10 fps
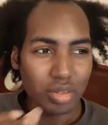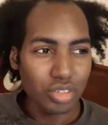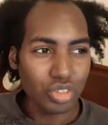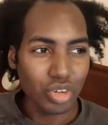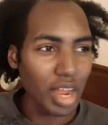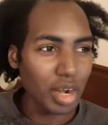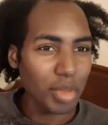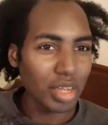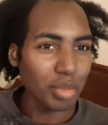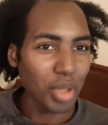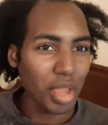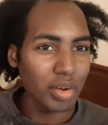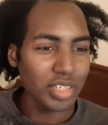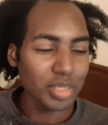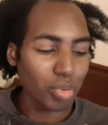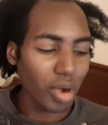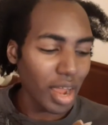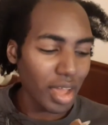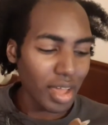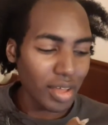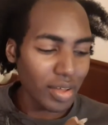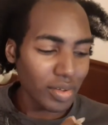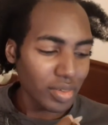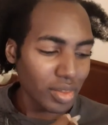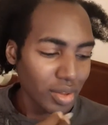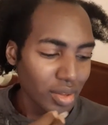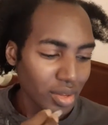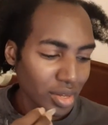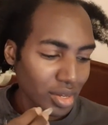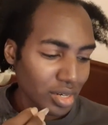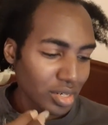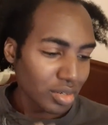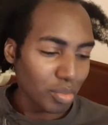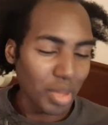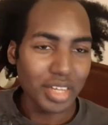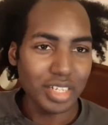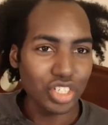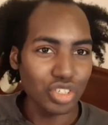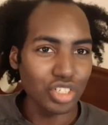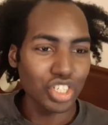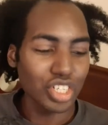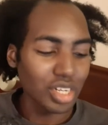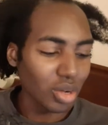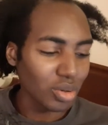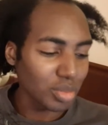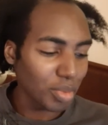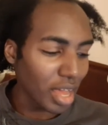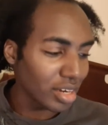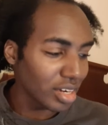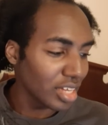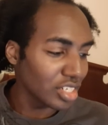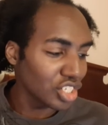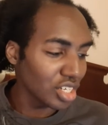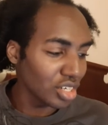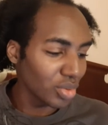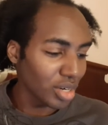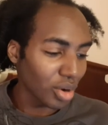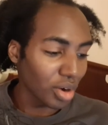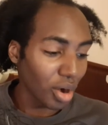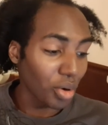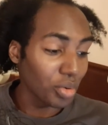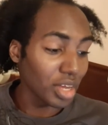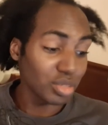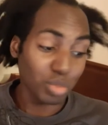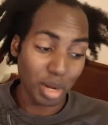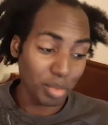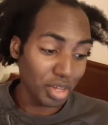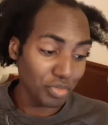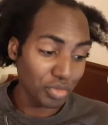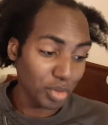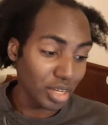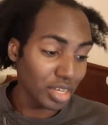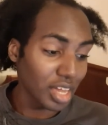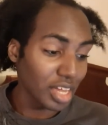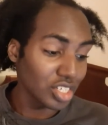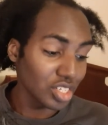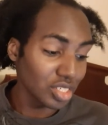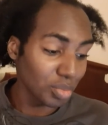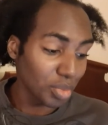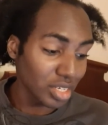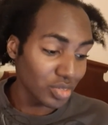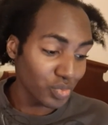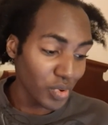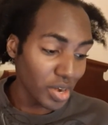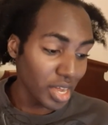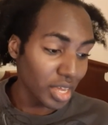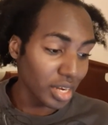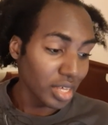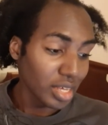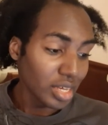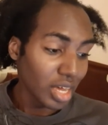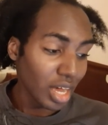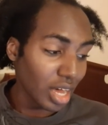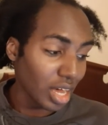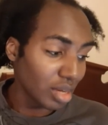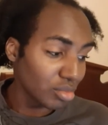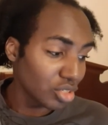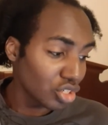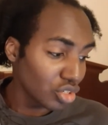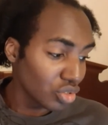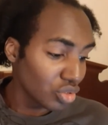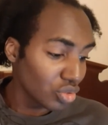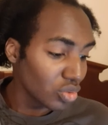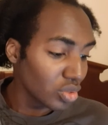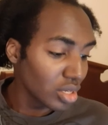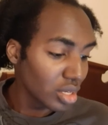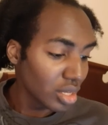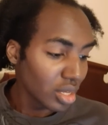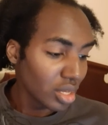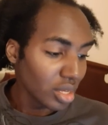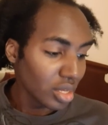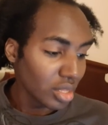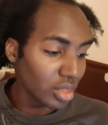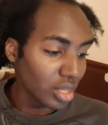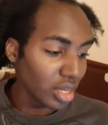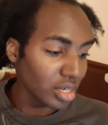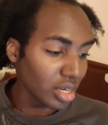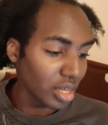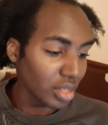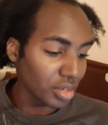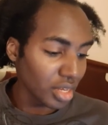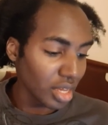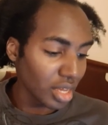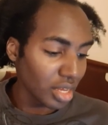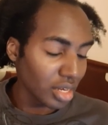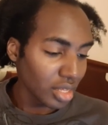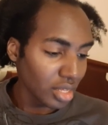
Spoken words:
Trying to make her parents proud. Making sure she knows about that. She can do it on her own. That's what I'm getting from her. And she's the best friend to none other than